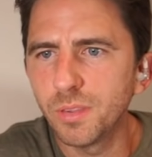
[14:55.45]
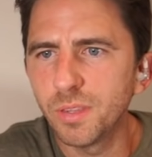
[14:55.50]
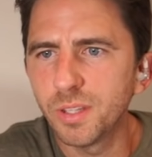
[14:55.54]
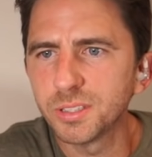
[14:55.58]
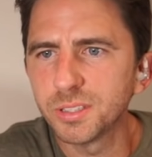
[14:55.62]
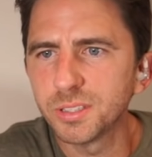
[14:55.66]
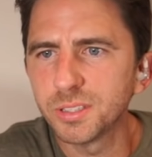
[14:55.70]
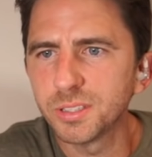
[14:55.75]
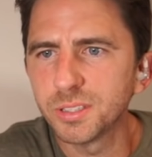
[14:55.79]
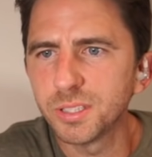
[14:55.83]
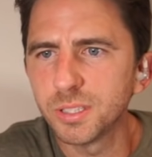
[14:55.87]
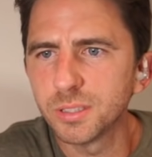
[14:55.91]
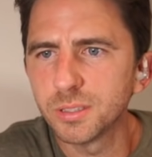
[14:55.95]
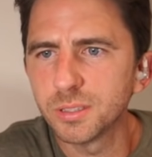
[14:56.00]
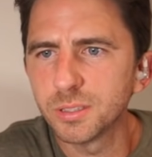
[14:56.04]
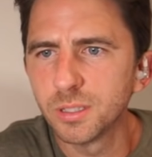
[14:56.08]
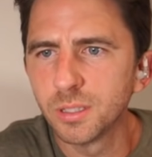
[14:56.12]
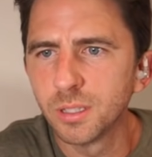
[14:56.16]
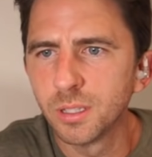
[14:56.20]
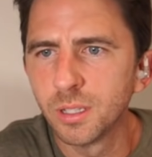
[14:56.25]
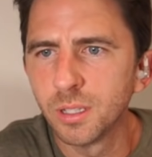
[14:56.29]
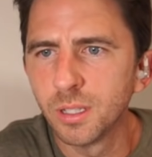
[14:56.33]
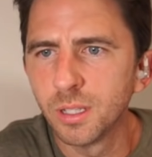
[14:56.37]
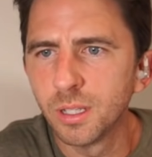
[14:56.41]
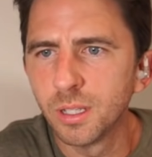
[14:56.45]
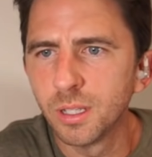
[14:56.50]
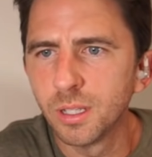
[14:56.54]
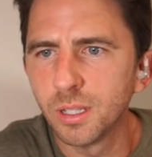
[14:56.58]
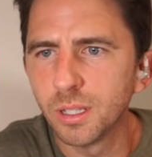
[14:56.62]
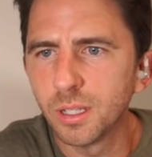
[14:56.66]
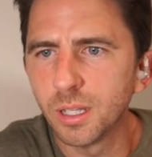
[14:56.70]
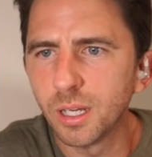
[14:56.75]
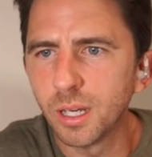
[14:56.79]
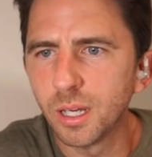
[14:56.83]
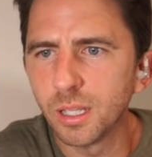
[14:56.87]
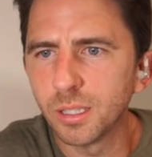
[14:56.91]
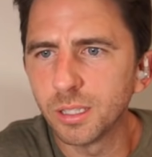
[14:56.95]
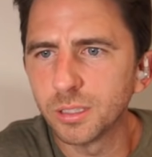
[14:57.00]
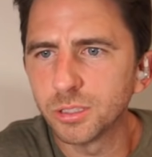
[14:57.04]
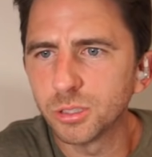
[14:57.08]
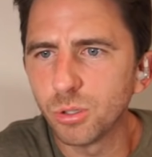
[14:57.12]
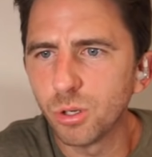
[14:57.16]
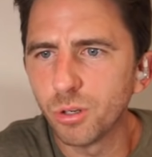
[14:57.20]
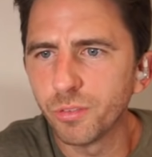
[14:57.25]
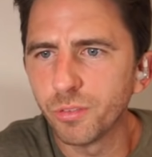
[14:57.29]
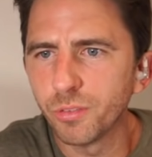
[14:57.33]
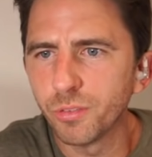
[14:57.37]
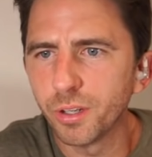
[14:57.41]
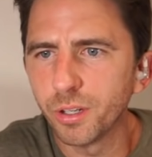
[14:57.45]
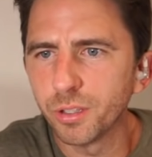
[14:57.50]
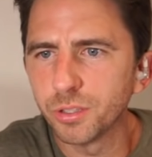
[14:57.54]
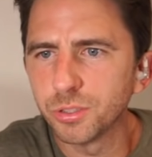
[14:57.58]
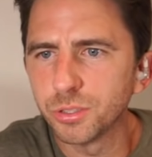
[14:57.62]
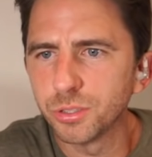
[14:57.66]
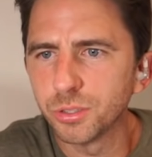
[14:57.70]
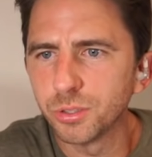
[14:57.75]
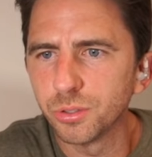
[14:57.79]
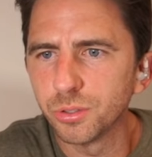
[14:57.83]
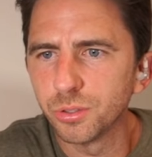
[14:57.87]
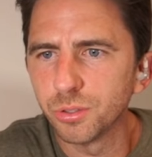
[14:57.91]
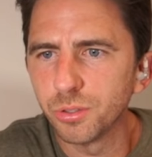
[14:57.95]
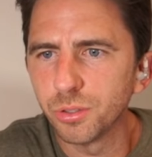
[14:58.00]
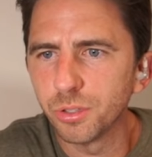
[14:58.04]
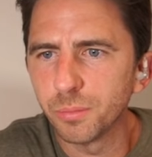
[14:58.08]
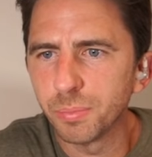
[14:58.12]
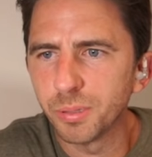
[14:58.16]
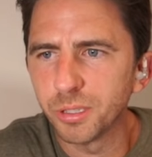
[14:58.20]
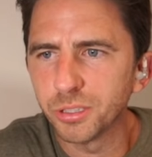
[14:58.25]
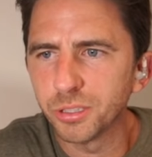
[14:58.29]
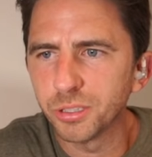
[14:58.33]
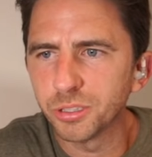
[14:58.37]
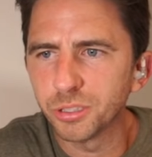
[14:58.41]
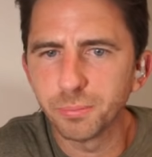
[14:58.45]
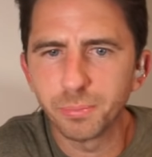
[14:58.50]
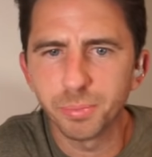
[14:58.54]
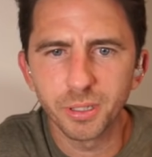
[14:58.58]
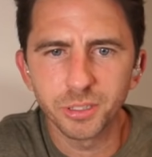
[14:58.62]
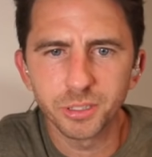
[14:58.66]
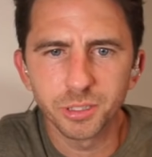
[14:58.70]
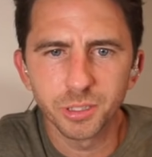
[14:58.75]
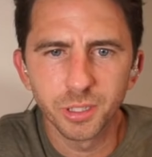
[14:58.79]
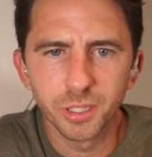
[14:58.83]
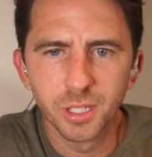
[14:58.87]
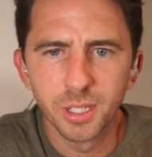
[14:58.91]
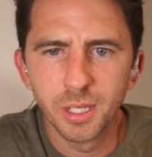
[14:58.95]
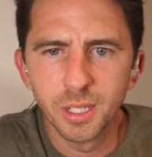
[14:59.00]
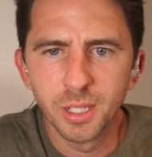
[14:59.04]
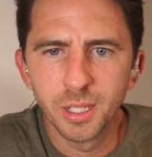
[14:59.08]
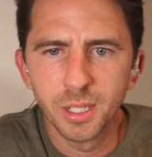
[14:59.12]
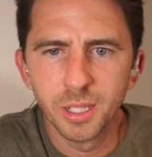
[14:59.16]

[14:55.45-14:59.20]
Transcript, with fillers: this is uh, let's go over here to the picture in picture.